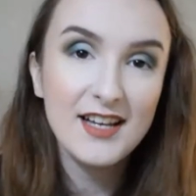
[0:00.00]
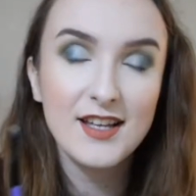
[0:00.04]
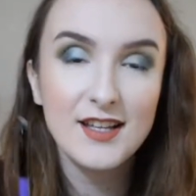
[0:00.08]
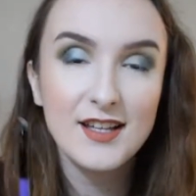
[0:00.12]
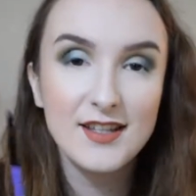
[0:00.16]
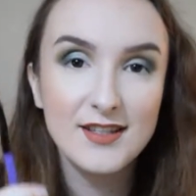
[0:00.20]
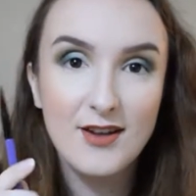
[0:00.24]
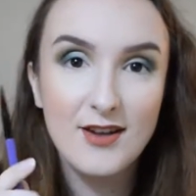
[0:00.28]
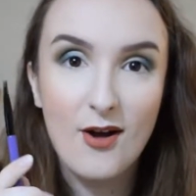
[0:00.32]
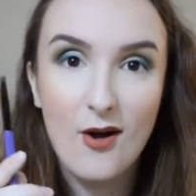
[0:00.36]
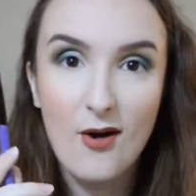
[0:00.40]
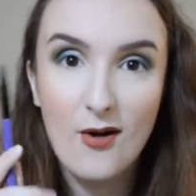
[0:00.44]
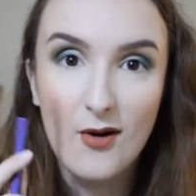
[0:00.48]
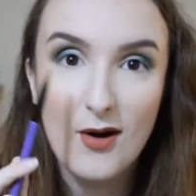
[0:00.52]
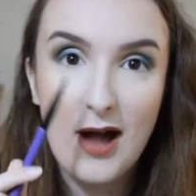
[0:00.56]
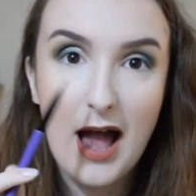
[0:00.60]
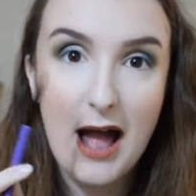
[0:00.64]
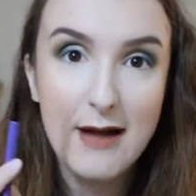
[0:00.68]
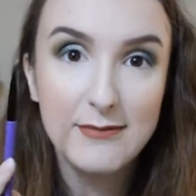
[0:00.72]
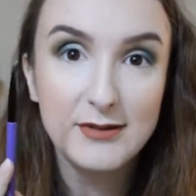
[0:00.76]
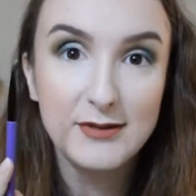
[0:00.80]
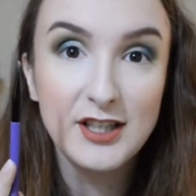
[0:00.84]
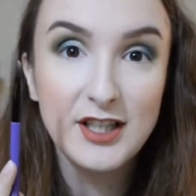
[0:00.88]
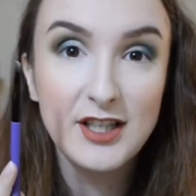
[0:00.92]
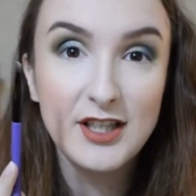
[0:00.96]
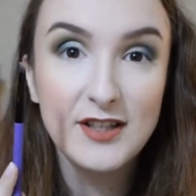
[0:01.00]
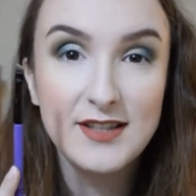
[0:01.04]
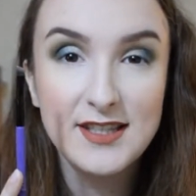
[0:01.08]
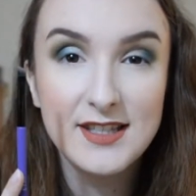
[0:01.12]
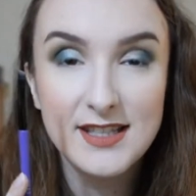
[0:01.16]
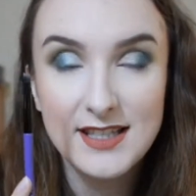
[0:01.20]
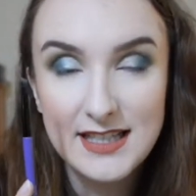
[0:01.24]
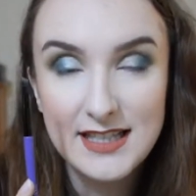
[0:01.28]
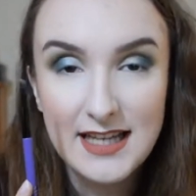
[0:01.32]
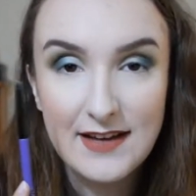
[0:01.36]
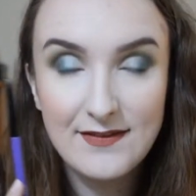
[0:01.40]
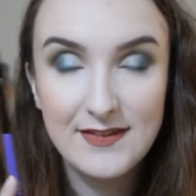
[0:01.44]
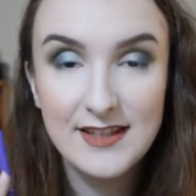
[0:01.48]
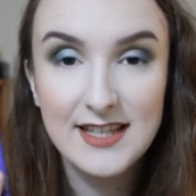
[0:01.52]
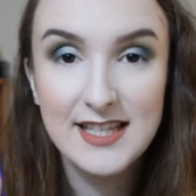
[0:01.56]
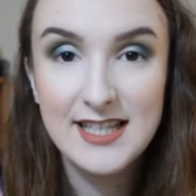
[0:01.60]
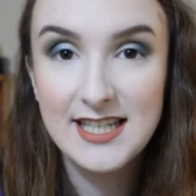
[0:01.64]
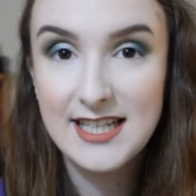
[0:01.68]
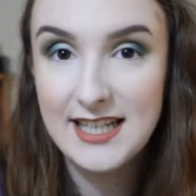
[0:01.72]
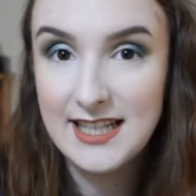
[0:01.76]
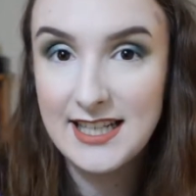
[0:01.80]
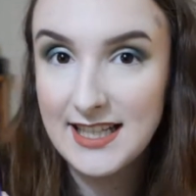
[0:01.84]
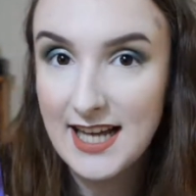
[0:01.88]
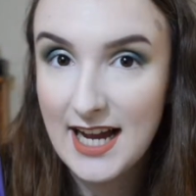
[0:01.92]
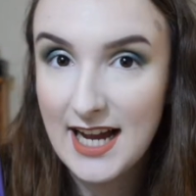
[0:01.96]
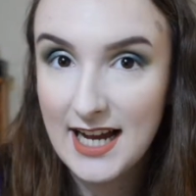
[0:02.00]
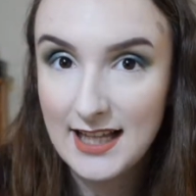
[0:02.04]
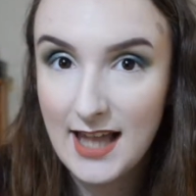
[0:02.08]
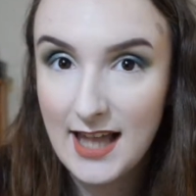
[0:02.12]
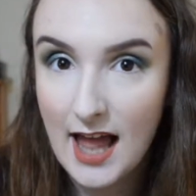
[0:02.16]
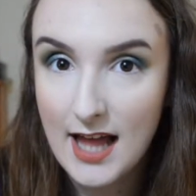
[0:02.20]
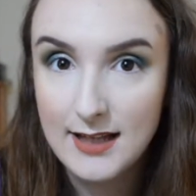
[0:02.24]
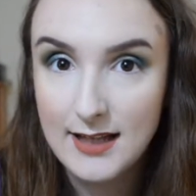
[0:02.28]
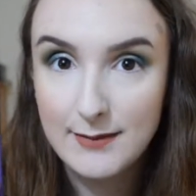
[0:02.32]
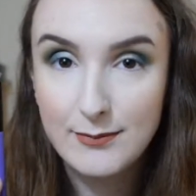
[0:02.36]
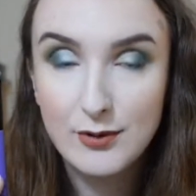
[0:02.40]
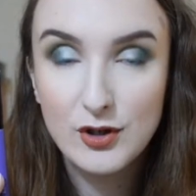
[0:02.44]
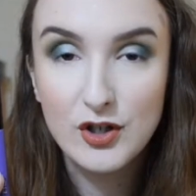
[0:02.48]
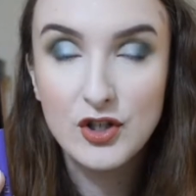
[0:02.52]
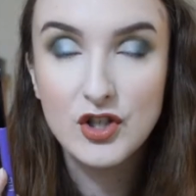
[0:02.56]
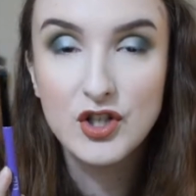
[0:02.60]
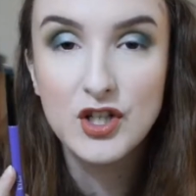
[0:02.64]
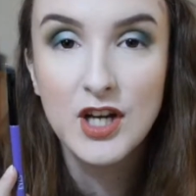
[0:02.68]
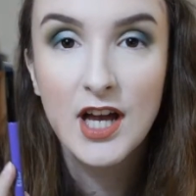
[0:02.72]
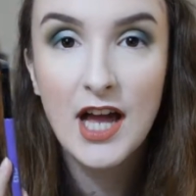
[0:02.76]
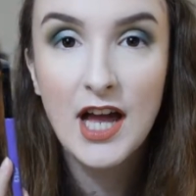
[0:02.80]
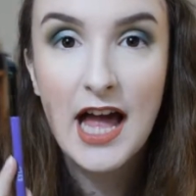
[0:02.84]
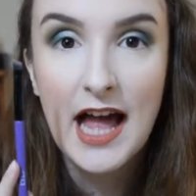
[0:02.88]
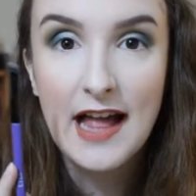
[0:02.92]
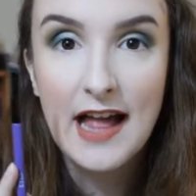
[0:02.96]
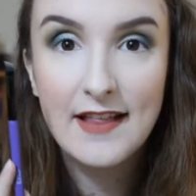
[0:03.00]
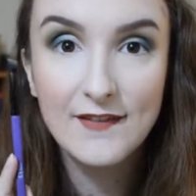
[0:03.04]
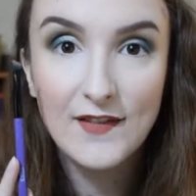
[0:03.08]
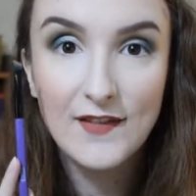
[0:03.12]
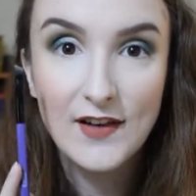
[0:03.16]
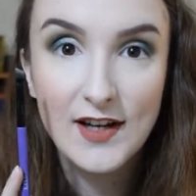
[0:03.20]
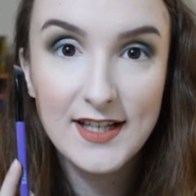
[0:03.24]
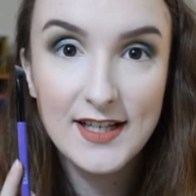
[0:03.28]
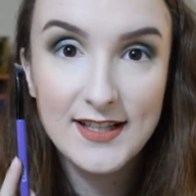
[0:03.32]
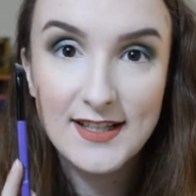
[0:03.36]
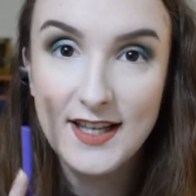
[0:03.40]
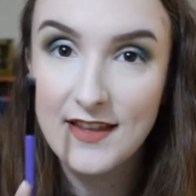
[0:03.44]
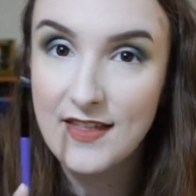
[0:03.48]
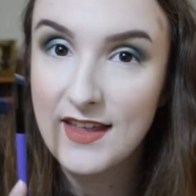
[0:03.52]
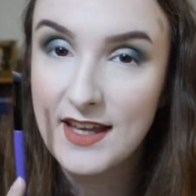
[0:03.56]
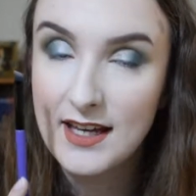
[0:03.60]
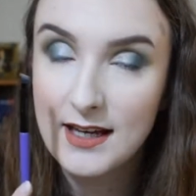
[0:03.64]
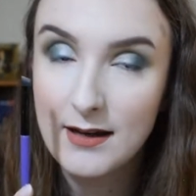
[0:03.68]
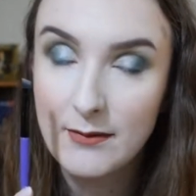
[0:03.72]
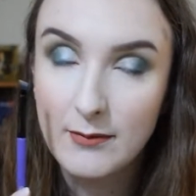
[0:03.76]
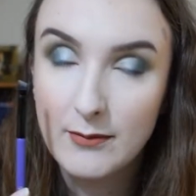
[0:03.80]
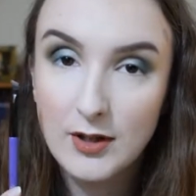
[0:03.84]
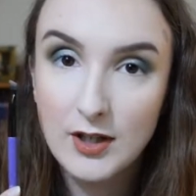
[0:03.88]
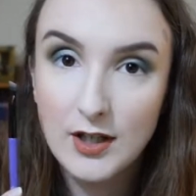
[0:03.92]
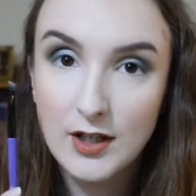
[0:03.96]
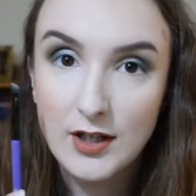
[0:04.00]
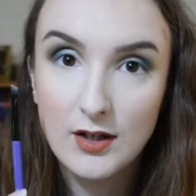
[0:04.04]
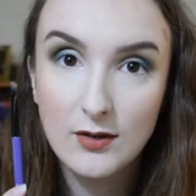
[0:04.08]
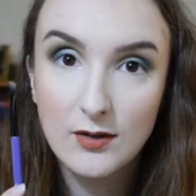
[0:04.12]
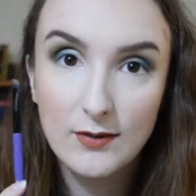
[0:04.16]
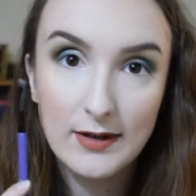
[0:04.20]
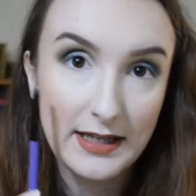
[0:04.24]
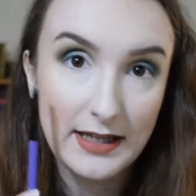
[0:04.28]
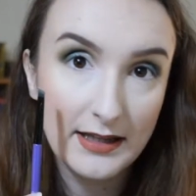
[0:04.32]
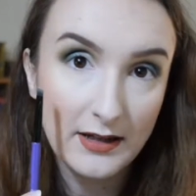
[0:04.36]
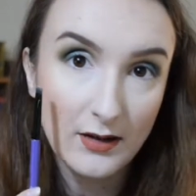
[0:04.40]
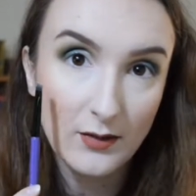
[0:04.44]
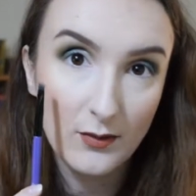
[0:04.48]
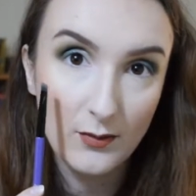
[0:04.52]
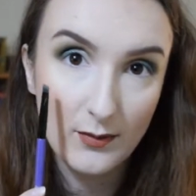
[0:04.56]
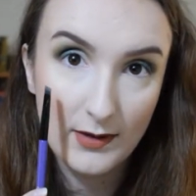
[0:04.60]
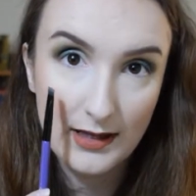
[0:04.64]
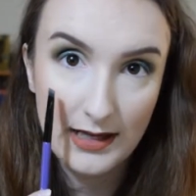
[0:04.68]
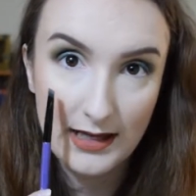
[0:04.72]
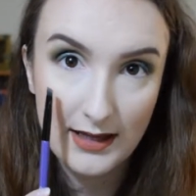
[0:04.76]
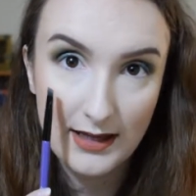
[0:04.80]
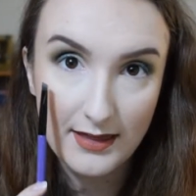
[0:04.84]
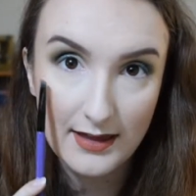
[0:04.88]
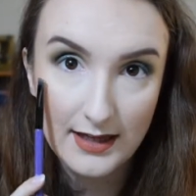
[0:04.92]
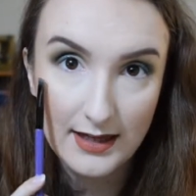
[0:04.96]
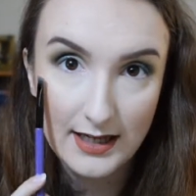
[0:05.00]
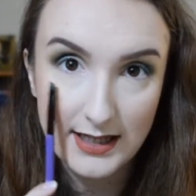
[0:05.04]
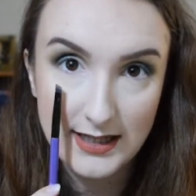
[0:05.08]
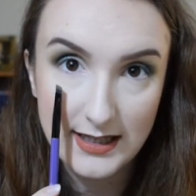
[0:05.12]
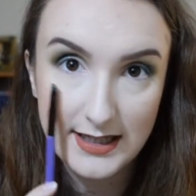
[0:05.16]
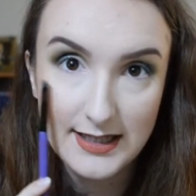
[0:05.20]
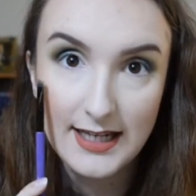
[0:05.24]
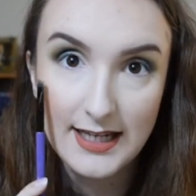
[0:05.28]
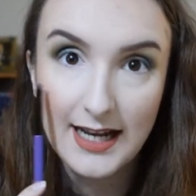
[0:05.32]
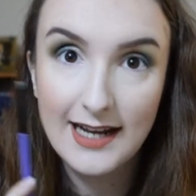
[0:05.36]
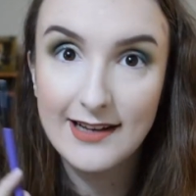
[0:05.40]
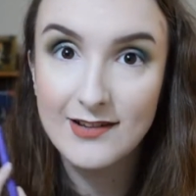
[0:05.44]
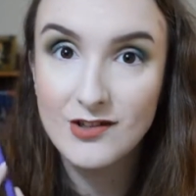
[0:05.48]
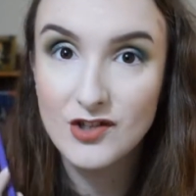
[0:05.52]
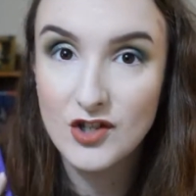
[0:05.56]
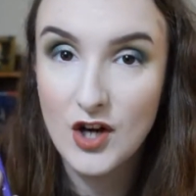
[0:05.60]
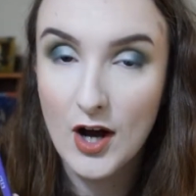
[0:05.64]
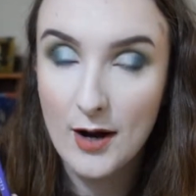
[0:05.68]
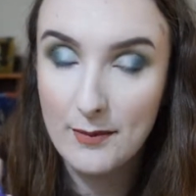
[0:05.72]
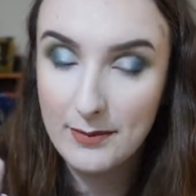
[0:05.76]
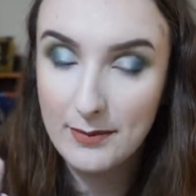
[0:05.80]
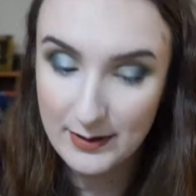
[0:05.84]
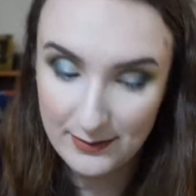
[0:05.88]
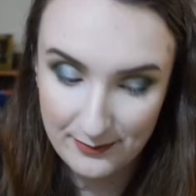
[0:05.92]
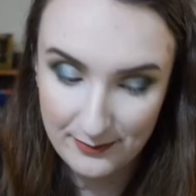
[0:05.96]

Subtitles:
So I'm going to use the 17 eyeliner brush, and first I think I'm going to go in with Inside Job.